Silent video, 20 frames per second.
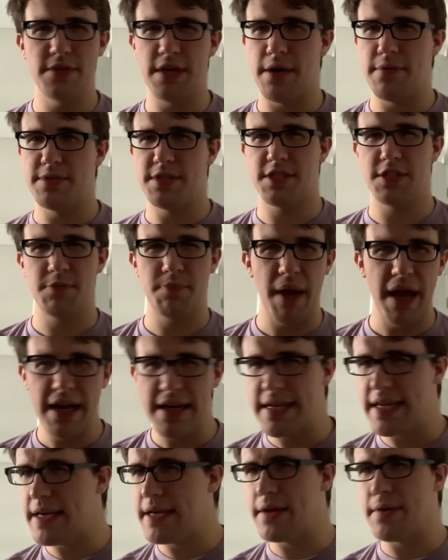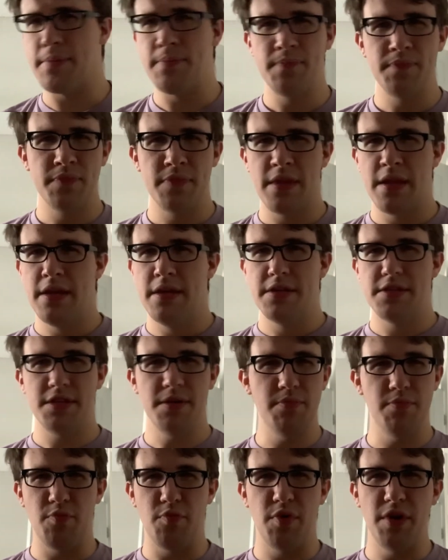I was expecting
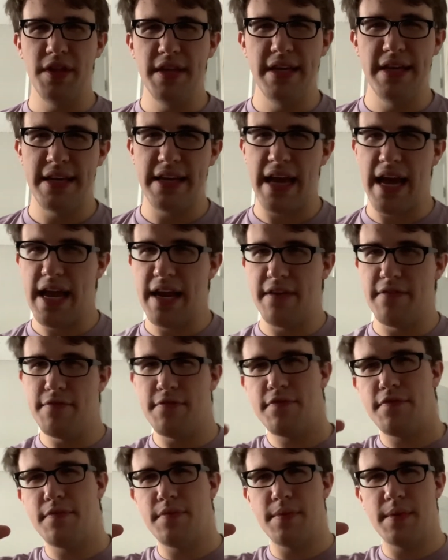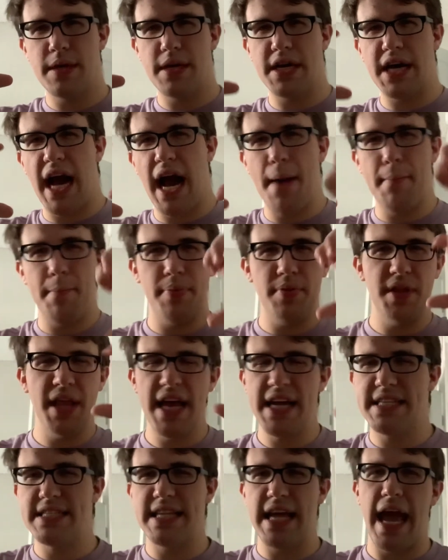something really kind of
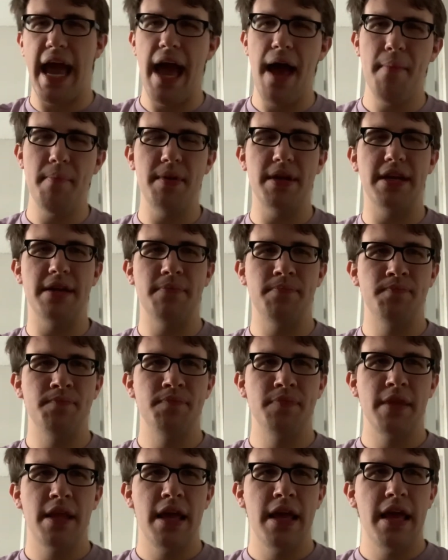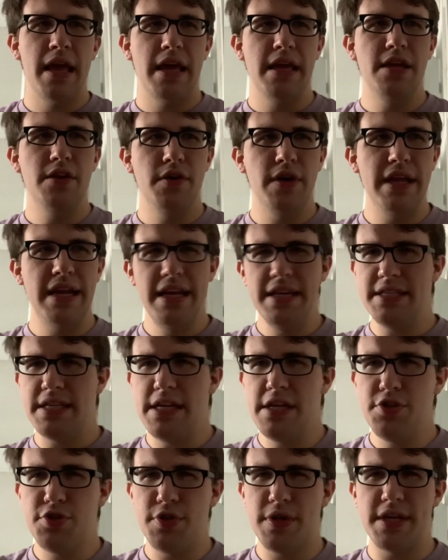complex to happen. And, it is an
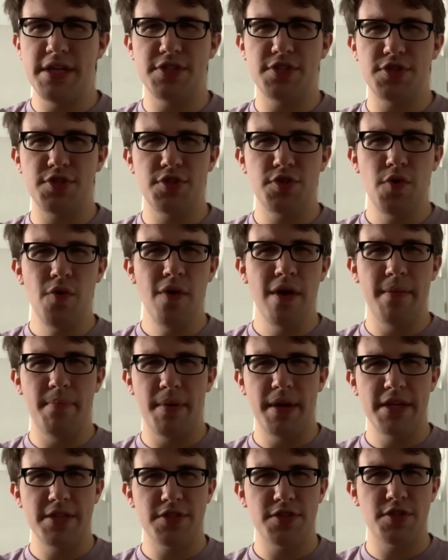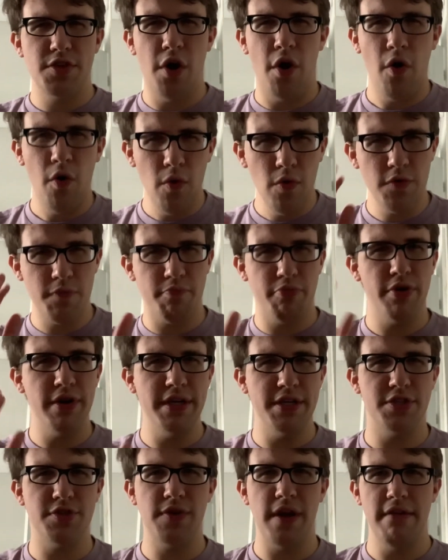intricate story, but it's told
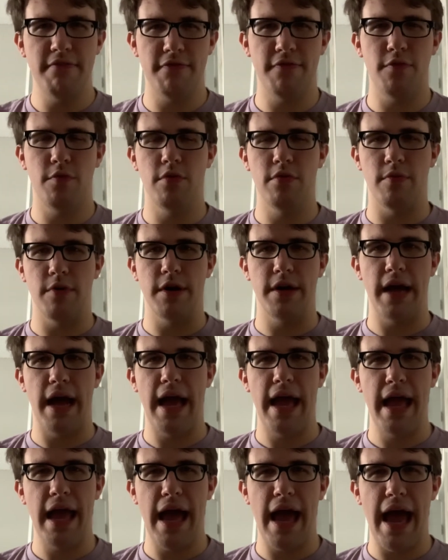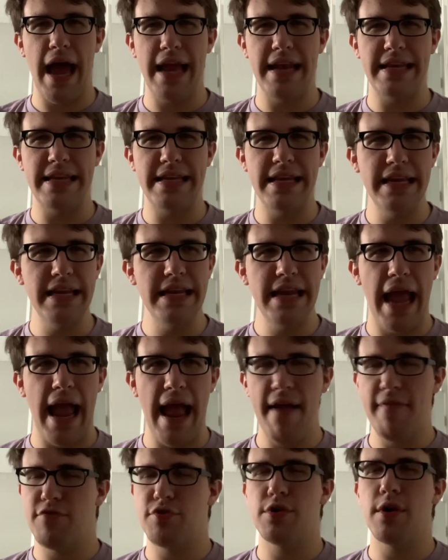pretty straightforward. I didn't
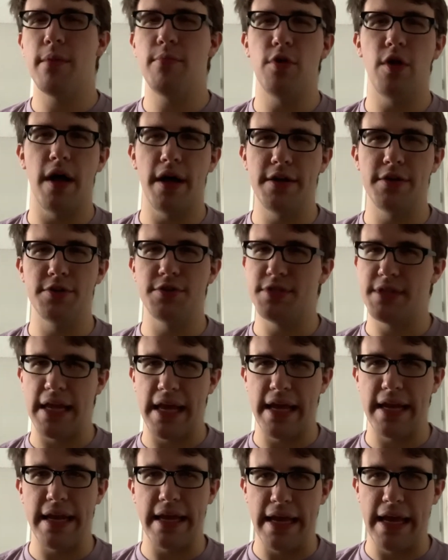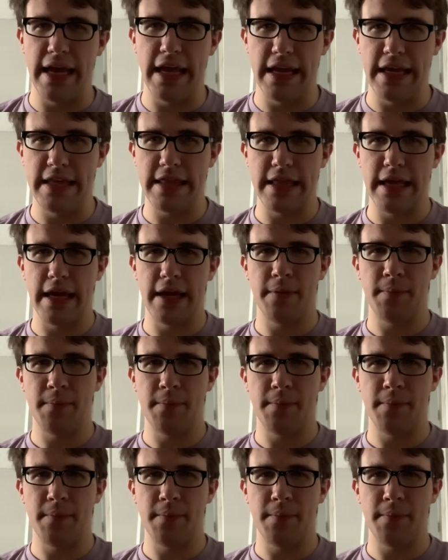have trouble understanding anything.